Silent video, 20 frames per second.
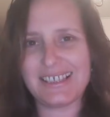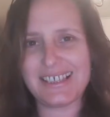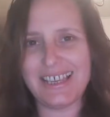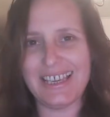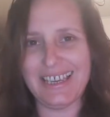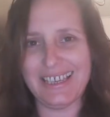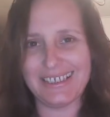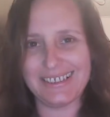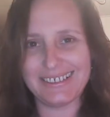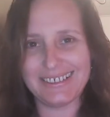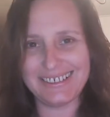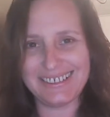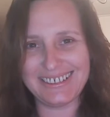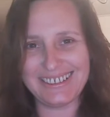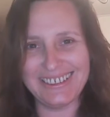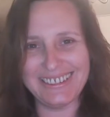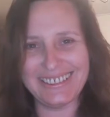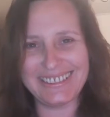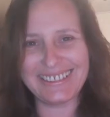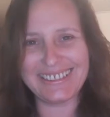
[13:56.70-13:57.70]

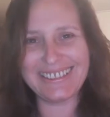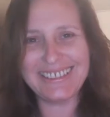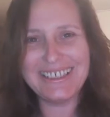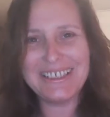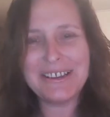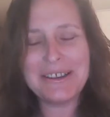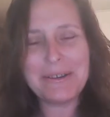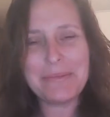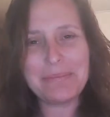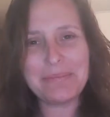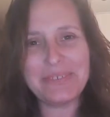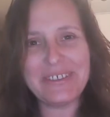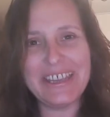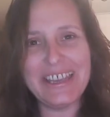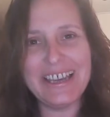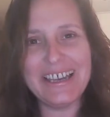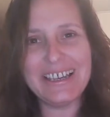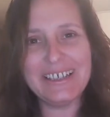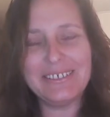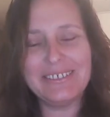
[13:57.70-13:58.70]
things?
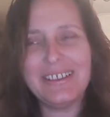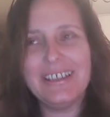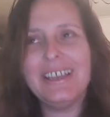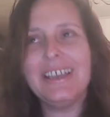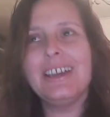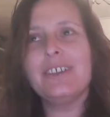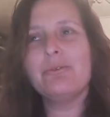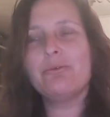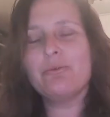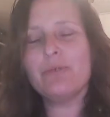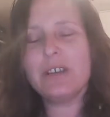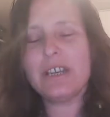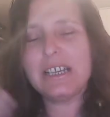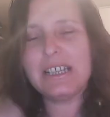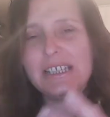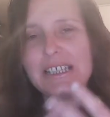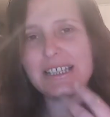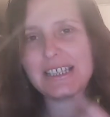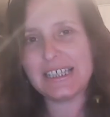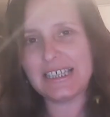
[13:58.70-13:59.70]
yeah,
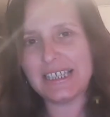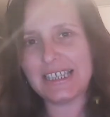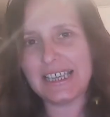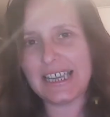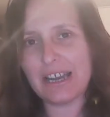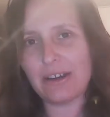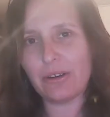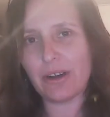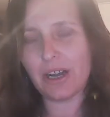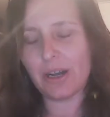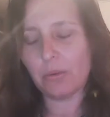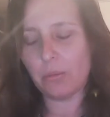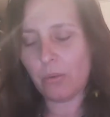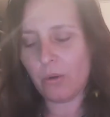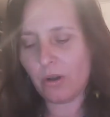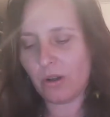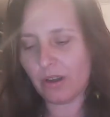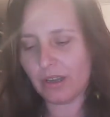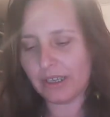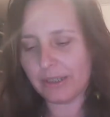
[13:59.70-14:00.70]
really seeking out our
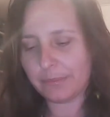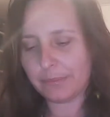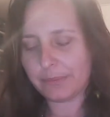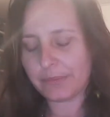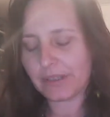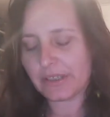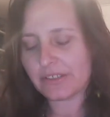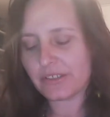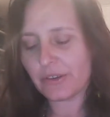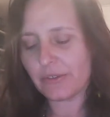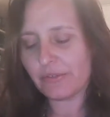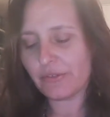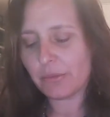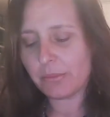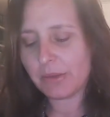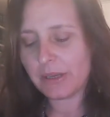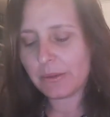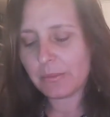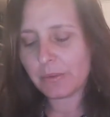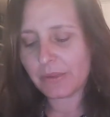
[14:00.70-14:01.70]
why. So, for
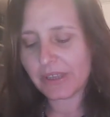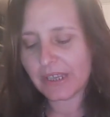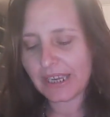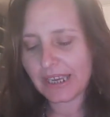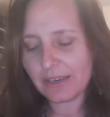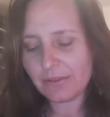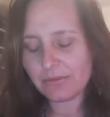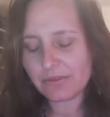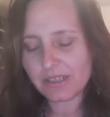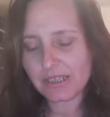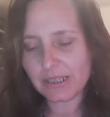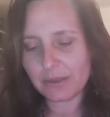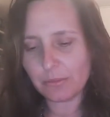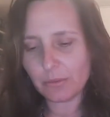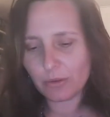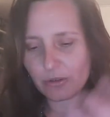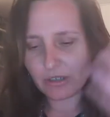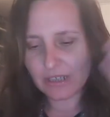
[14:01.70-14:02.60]
me, with the counseling, what